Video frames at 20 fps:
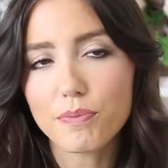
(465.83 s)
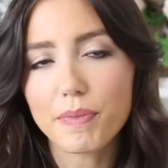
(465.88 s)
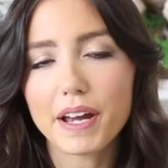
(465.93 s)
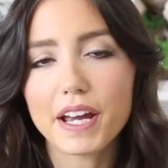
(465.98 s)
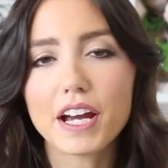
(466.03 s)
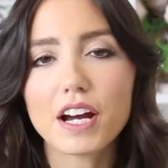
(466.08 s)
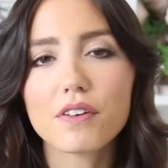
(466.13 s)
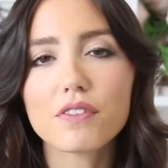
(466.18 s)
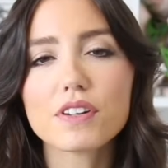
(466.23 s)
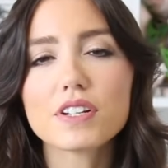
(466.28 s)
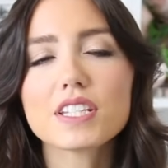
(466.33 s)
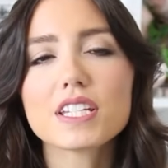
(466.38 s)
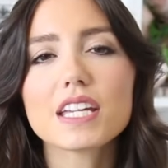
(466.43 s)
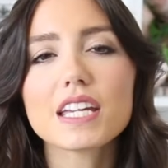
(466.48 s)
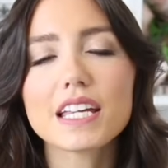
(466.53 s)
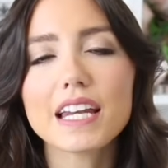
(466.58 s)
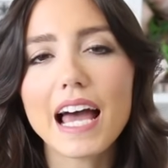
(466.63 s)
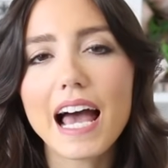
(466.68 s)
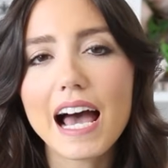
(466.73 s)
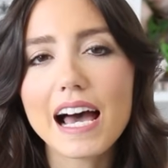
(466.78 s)
My hair
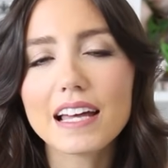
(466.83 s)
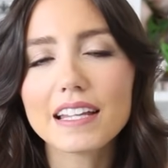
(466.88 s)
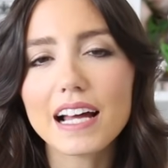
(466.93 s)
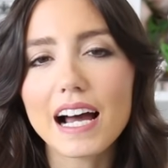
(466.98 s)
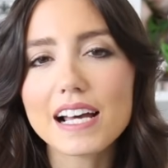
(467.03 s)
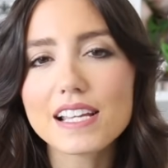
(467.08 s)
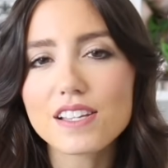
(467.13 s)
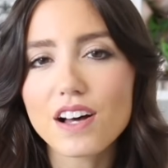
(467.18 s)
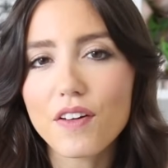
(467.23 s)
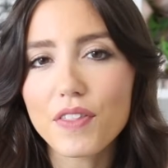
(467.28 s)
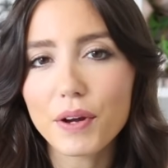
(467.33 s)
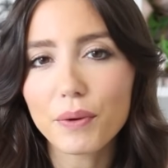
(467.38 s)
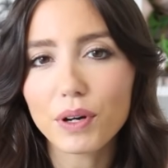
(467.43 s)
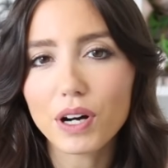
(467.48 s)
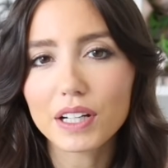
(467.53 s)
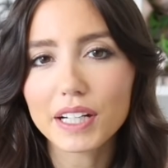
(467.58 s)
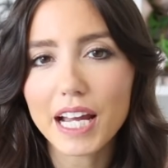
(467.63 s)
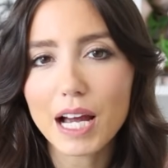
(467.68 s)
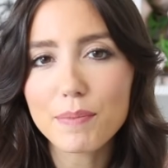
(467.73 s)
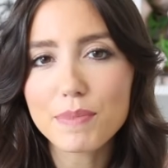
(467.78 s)
routine and I saw they were
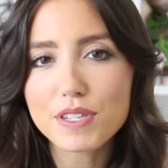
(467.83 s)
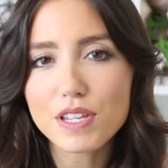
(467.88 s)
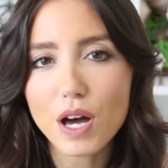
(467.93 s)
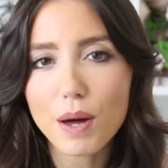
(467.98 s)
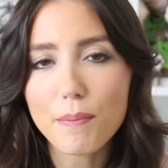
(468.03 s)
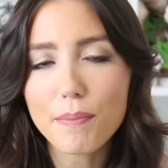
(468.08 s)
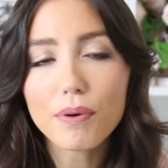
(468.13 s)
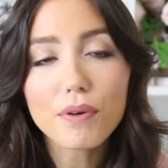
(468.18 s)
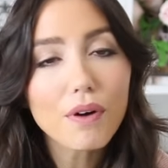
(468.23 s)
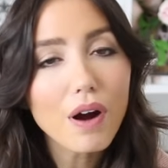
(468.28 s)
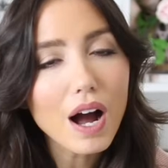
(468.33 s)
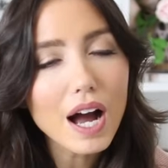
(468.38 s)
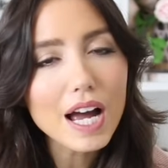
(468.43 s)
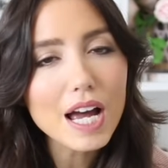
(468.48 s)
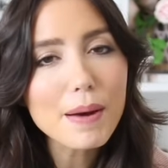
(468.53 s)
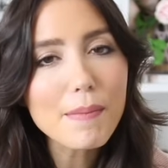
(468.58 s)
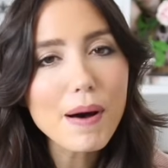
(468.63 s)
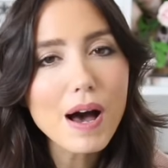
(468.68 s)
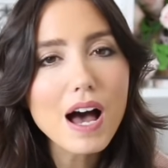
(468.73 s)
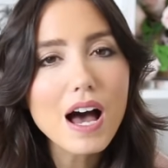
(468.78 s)
on Amazon
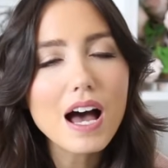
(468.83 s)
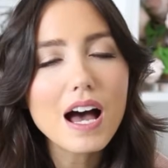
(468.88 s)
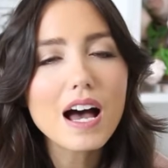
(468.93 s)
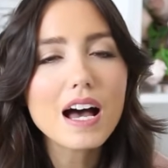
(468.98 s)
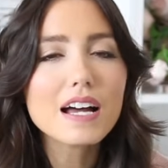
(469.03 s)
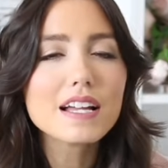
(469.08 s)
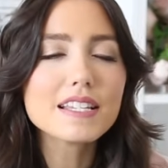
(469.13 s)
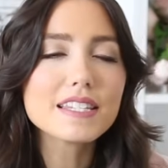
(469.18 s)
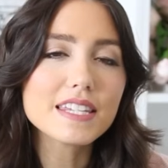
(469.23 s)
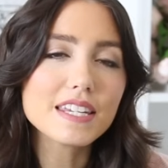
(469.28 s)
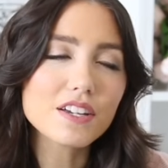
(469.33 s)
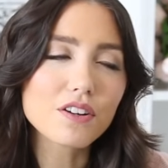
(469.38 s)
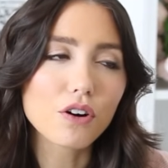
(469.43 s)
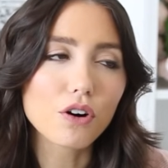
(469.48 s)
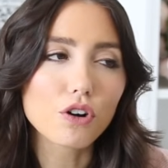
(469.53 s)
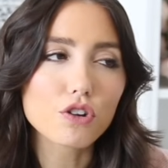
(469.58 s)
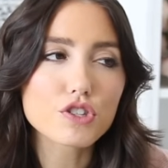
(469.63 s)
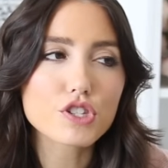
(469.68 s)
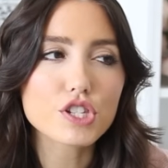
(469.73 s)
Prime deal.